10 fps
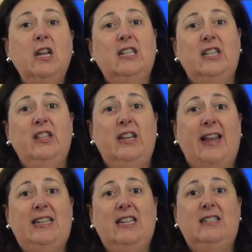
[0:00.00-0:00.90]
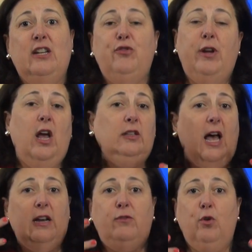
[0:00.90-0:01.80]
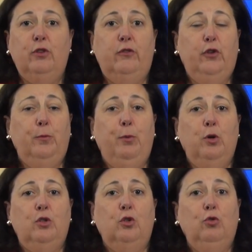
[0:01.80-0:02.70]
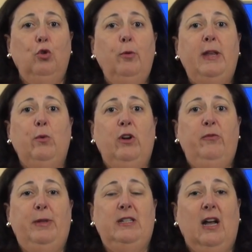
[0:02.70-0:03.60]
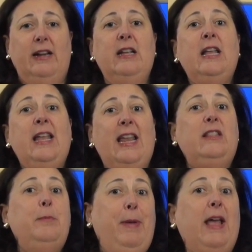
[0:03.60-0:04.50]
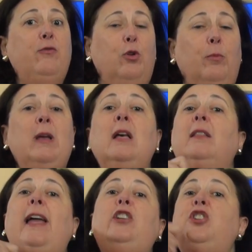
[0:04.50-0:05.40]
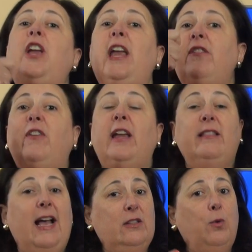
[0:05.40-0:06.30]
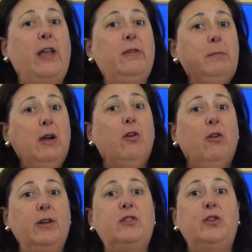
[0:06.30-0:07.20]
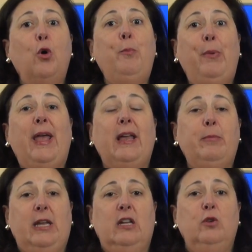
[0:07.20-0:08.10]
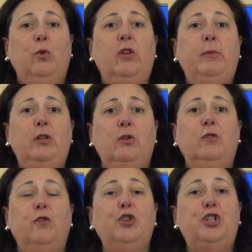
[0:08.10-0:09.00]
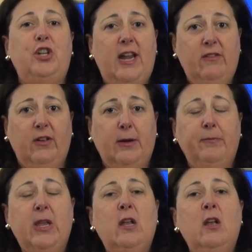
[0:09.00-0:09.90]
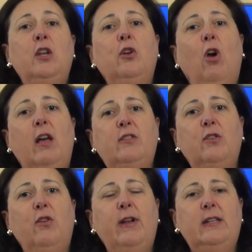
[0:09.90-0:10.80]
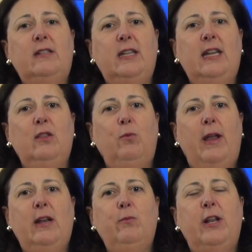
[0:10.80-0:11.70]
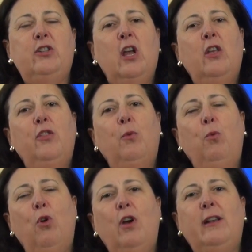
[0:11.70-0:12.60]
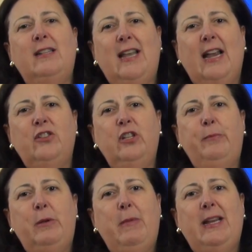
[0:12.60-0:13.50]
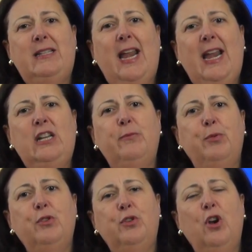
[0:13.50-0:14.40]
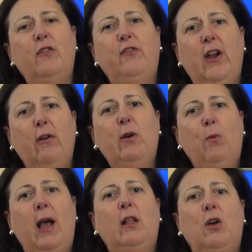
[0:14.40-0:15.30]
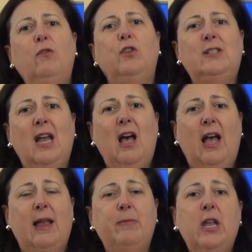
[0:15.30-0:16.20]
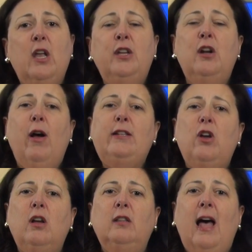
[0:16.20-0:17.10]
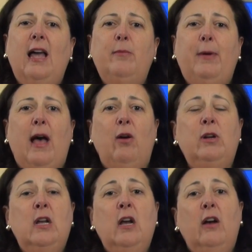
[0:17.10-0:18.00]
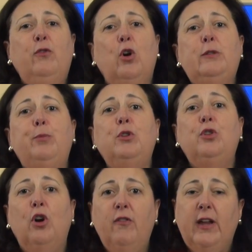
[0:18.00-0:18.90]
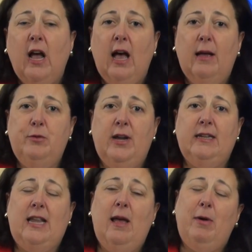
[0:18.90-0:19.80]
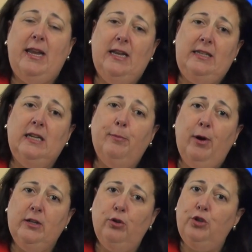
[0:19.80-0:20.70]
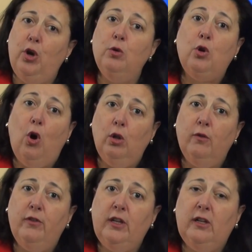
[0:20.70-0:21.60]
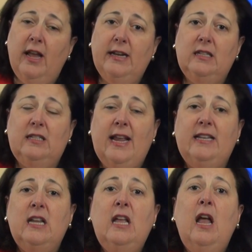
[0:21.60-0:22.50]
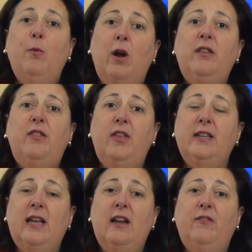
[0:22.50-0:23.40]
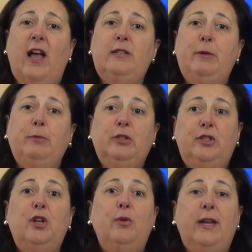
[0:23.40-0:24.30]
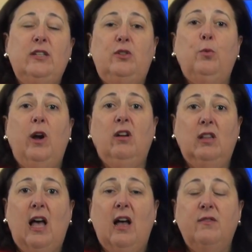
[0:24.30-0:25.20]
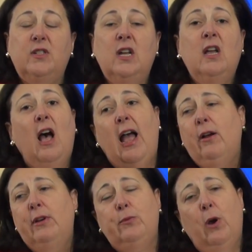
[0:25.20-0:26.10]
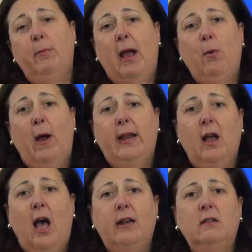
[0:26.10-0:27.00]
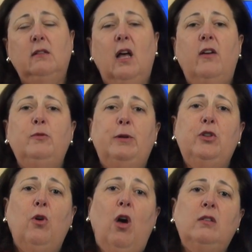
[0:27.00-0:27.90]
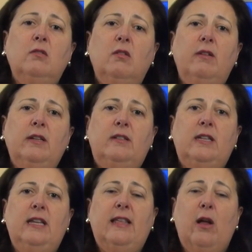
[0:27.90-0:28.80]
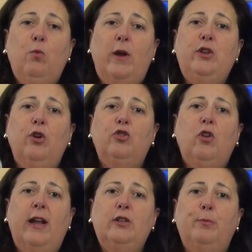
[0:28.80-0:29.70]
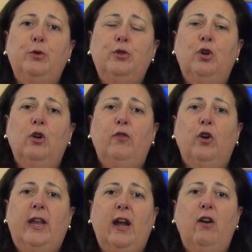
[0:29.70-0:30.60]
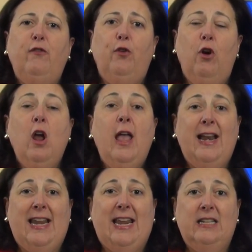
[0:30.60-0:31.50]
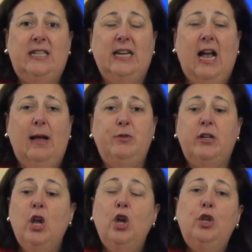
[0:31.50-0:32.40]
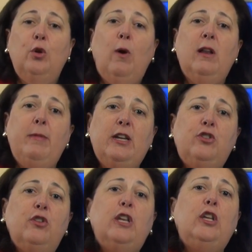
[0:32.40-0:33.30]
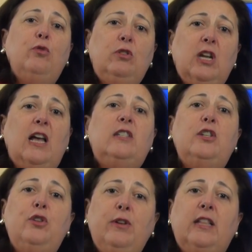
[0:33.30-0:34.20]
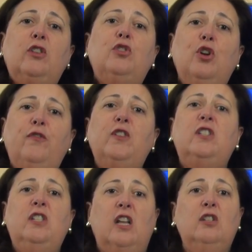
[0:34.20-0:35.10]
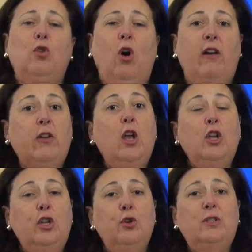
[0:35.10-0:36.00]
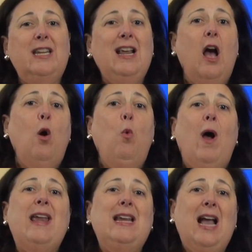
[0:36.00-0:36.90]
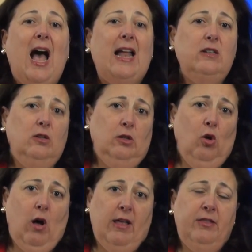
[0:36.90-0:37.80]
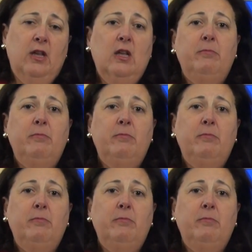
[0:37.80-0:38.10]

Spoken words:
Because in the 19th century, a lot, of course, of your personal grooming would have been done in the bedroom, like shaving. That's why the mirror is so big, because it would have been used for shaving. You're also going to see the way in which the wood has actually been maintained and preserved very well over time. You know, I talk a lot about, of course, preserving objects at my antique appraisal shows all over the United States. And one of the things I advise people to do is to wear gloves. I always wear my white cotton gloves, but you're also going to see that when you're trying to preserve or care for an antique object, you want to make sure that you dust and you get the surface dust off using a white cotton cloth.